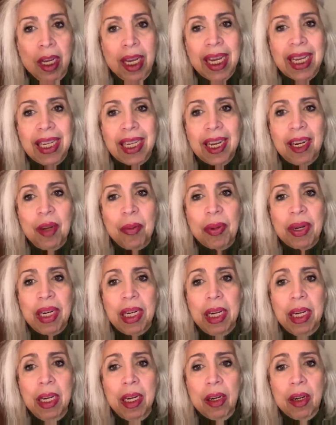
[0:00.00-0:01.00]
is
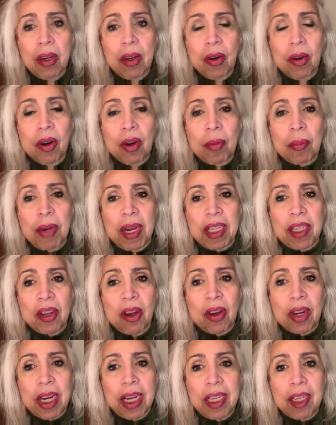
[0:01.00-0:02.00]
anybody here or am I
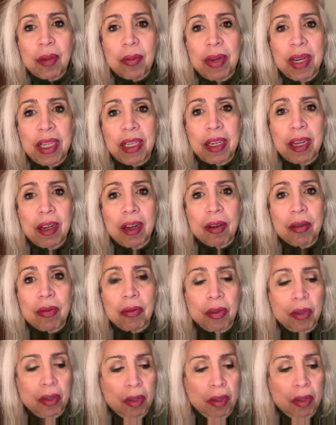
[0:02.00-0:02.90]
talking to myself?